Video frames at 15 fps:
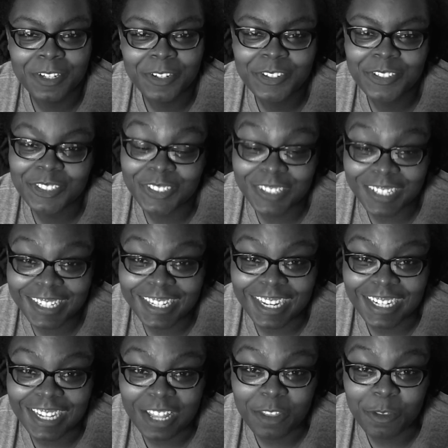Else you'll get
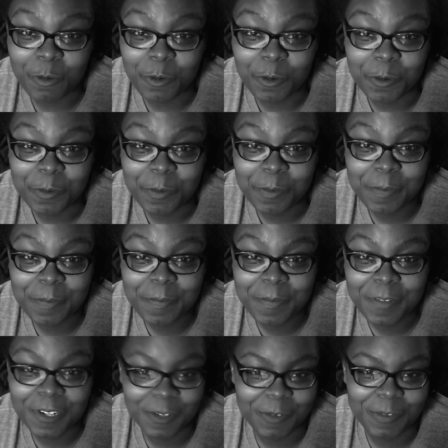kicked out of the room.
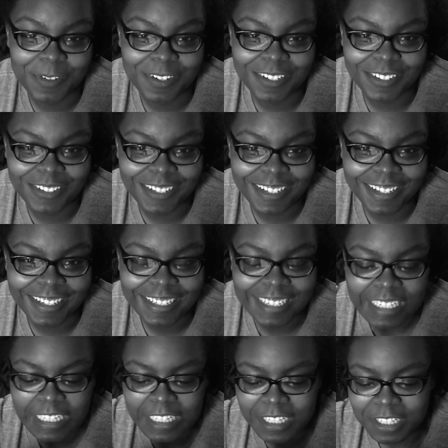You don't want to do that.
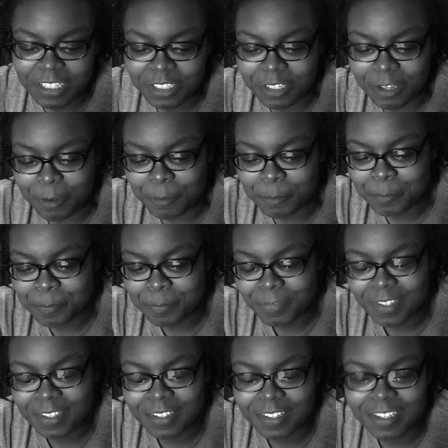So,
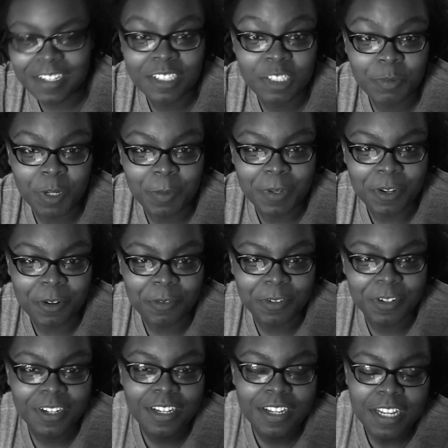experiment
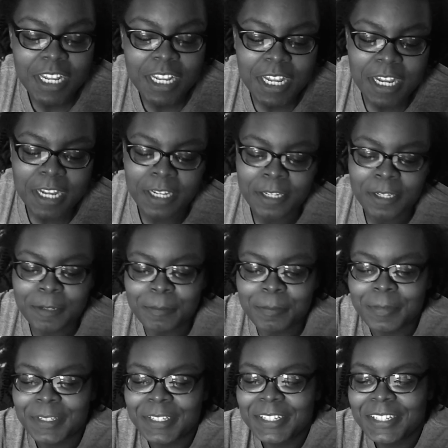over. Um,
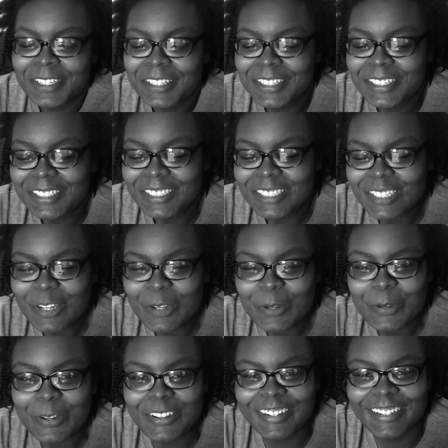so,
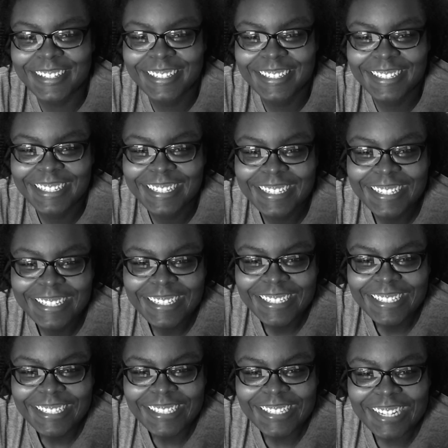
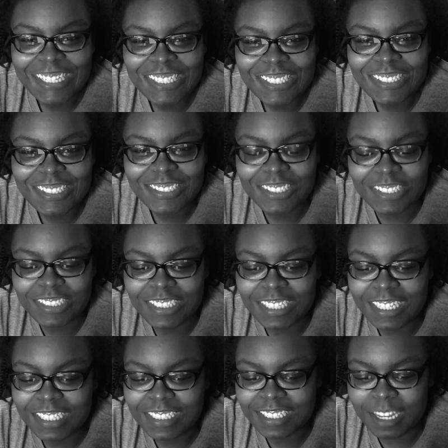that's just an
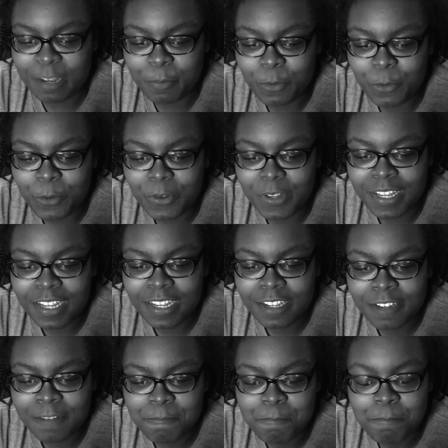example.
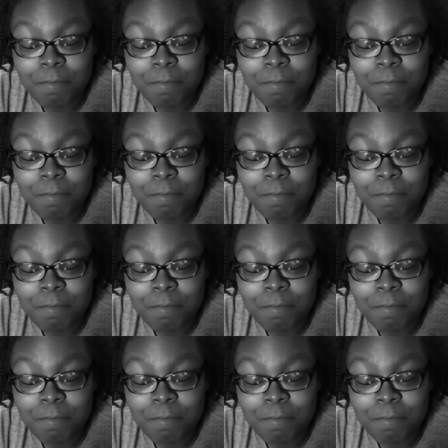And